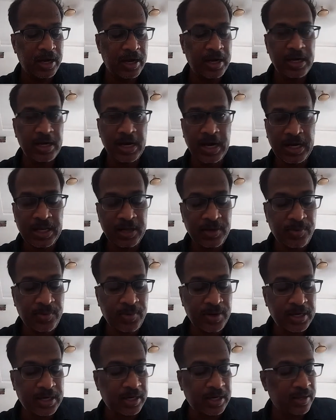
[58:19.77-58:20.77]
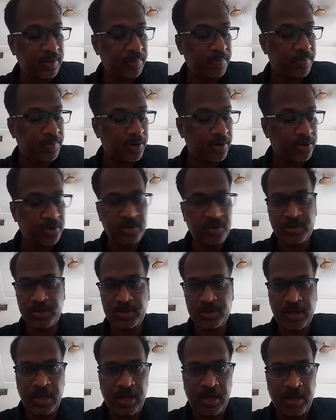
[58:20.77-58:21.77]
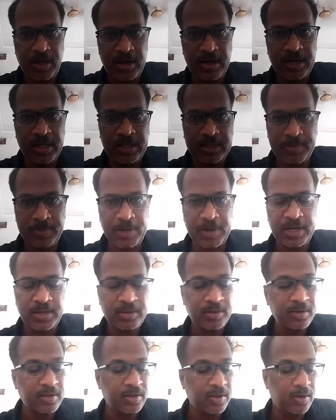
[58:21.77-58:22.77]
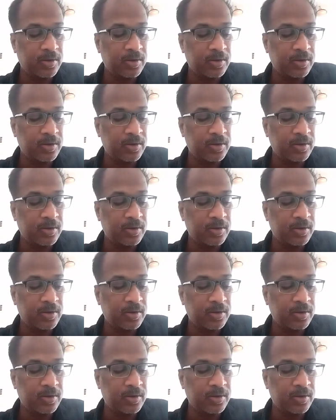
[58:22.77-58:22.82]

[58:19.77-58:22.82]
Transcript: inadequately produced. I already explained.